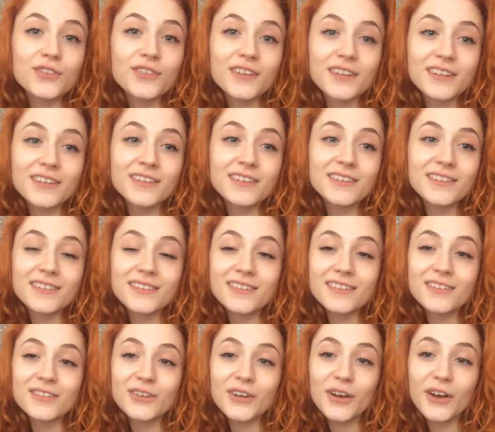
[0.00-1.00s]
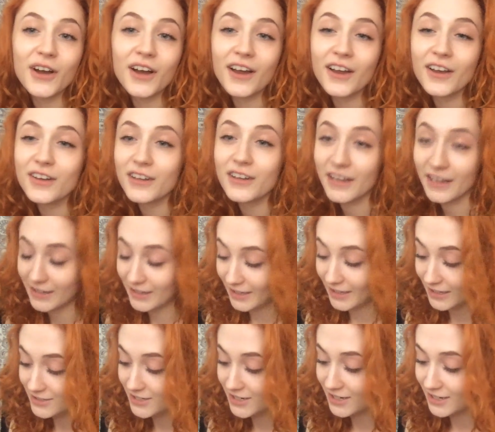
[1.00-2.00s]
This is hi
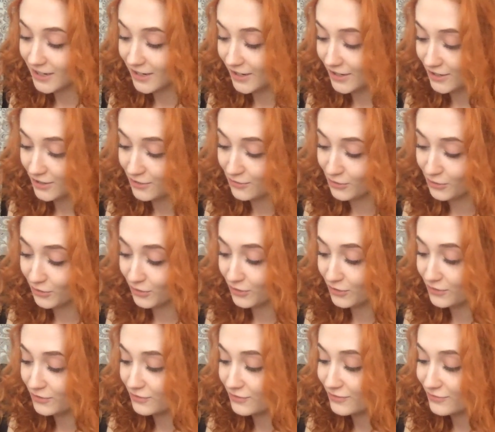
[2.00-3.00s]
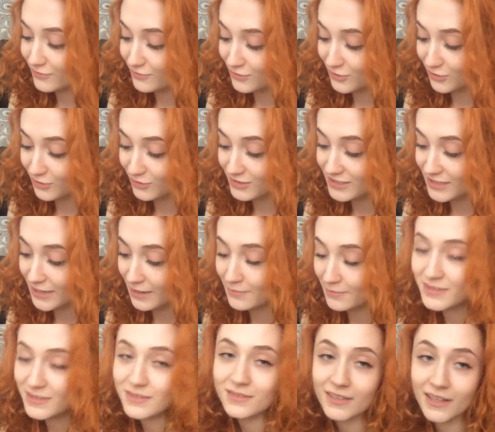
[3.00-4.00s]
hey Janet, how do you run good
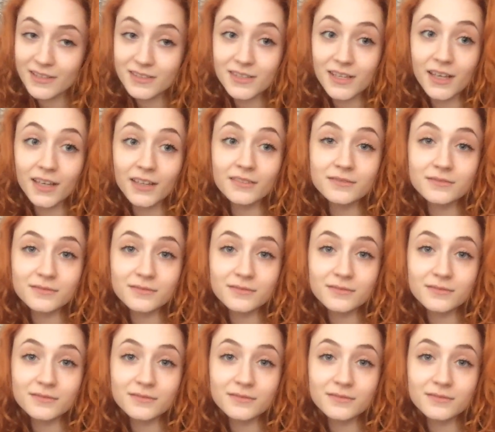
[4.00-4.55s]
times? That's it.